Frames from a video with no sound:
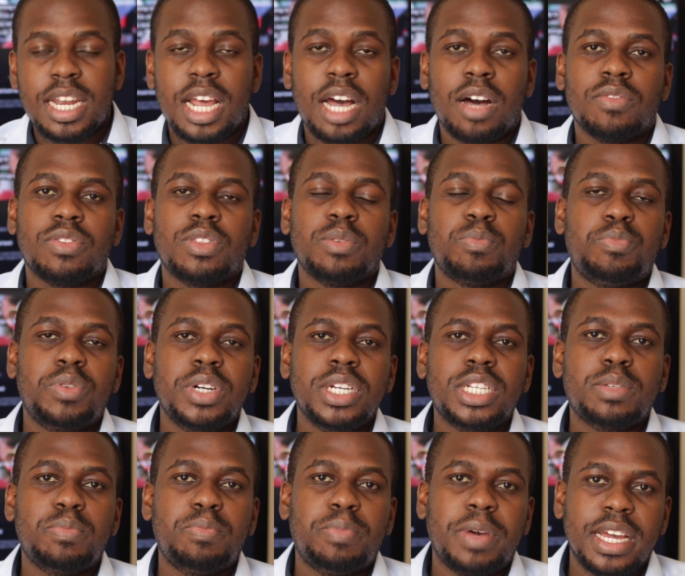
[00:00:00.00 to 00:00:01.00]
Now, the
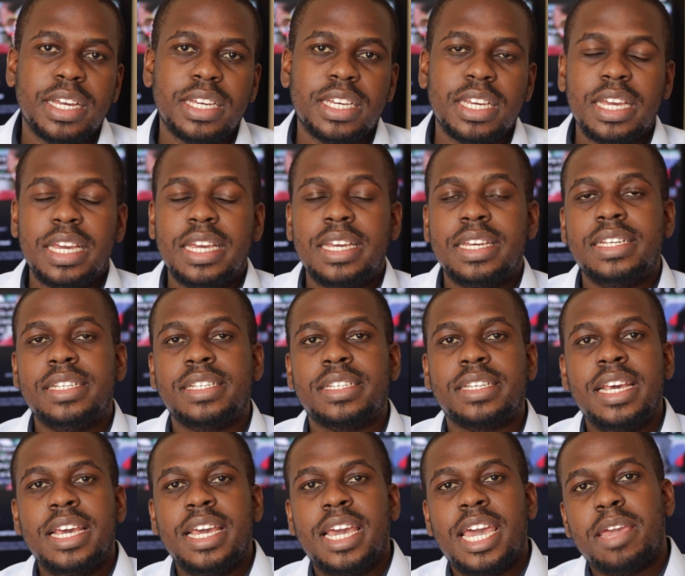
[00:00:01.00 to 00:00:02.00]
BRICS Bank
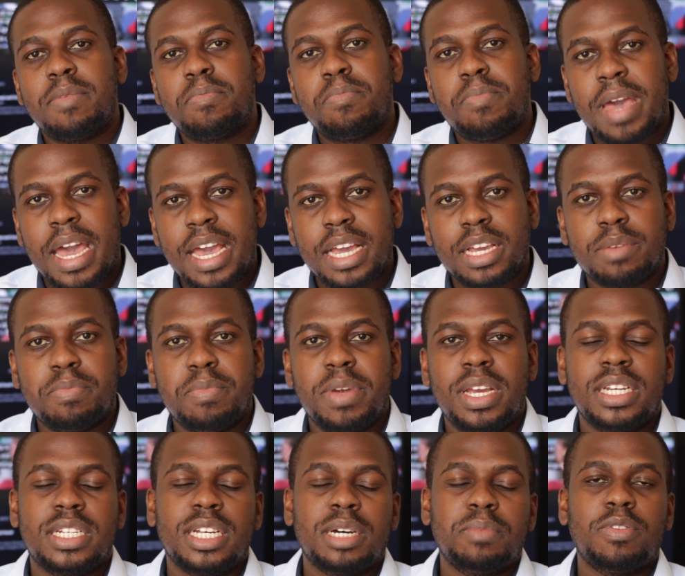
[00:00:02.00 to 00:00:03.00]
is a bank
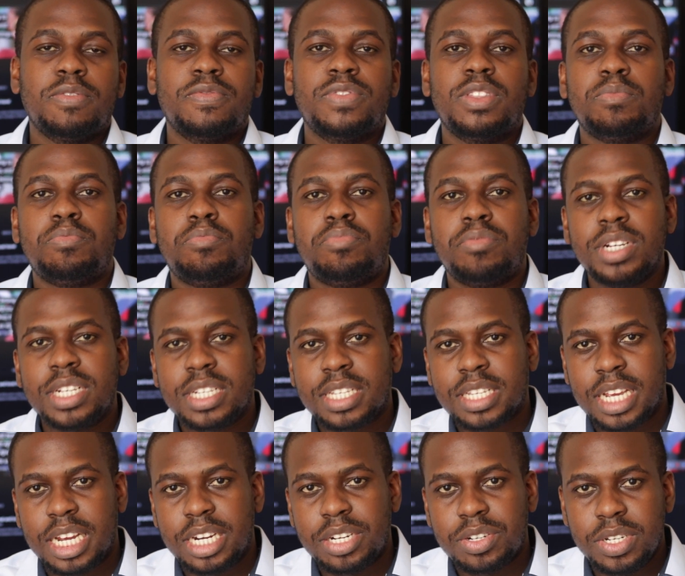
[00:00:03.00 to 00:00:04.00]
made up of the
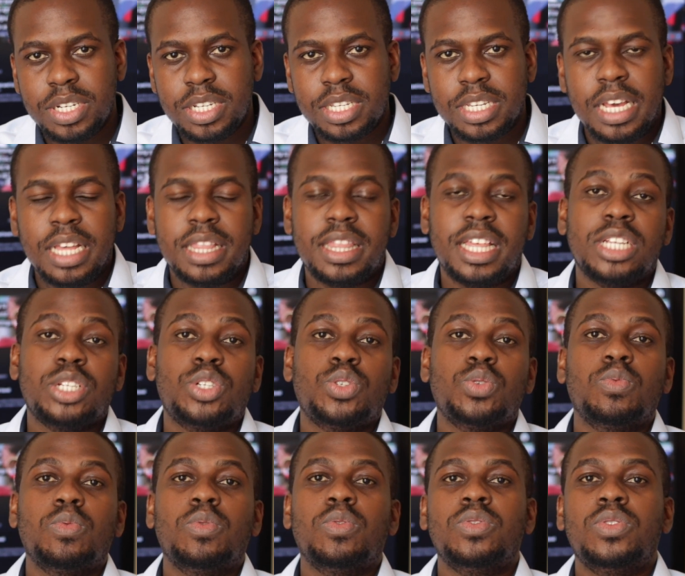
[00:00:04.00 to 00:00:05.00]
BRICS countries that
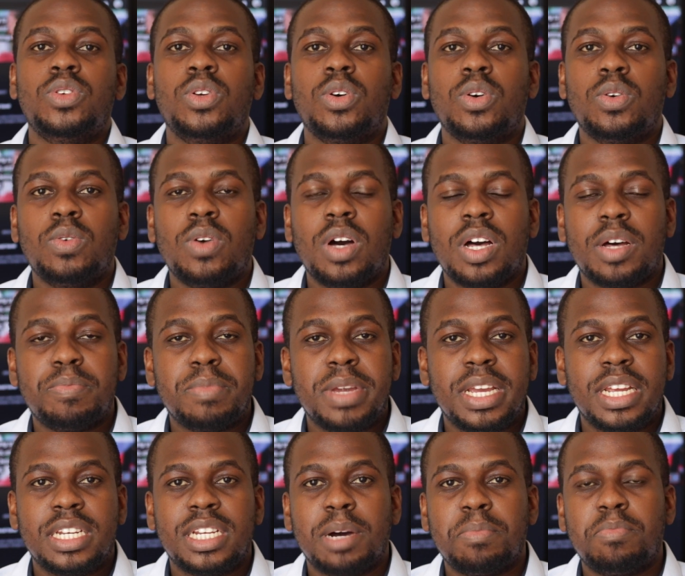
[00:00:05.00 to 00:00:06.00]
you will know are made